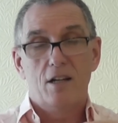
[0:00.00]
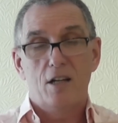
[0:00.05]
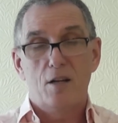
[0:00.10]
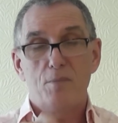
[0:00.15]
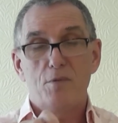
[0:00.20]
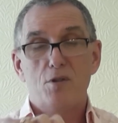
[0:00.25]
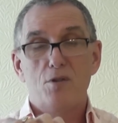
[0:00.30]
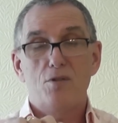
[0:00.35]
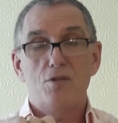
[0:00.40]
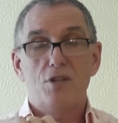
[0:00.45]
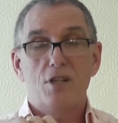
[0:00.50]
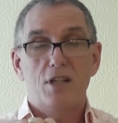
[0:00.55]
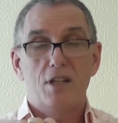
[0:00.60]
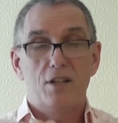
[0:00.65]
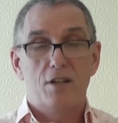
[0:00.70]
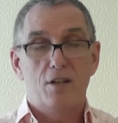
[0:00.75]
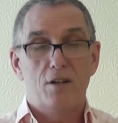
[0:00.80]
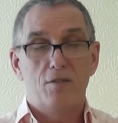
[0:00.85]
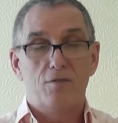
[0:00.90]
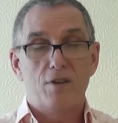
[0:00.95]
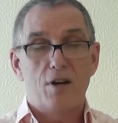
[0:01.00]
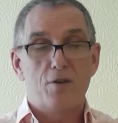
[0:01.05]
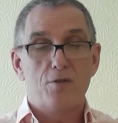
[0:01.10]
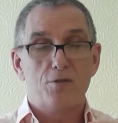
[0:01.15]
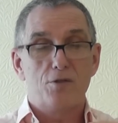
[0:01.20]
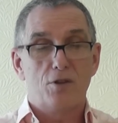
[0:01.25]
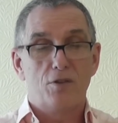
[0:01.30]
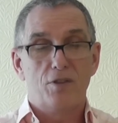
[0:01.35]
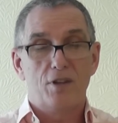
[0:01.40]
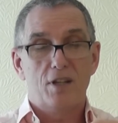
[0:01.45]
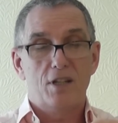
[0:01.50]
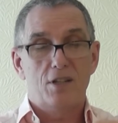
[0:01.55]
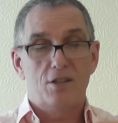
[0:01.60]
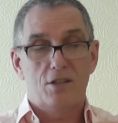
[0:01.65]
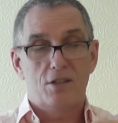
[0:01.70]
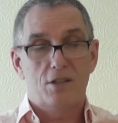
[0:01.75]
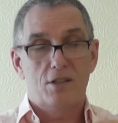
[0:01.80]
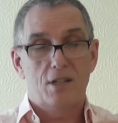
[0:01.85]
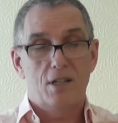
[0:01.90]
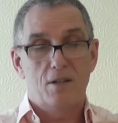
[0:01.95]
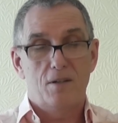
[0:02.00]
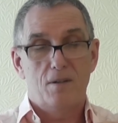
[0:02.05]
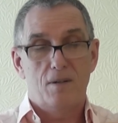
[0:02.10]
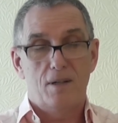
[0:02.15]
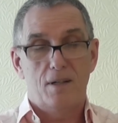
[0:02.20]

I'm using rose on this. So,